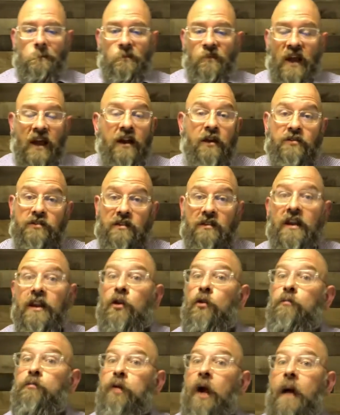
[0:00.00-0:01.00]
And here's the thing,
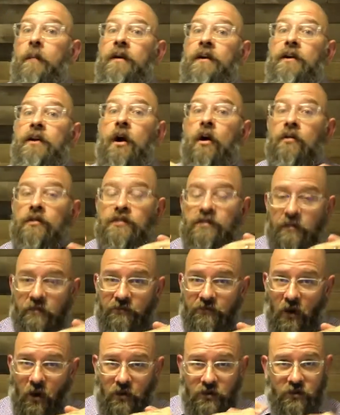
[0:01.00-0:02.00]
you probably know some
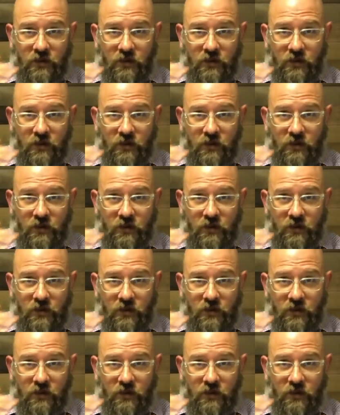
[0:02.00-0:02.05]
folks.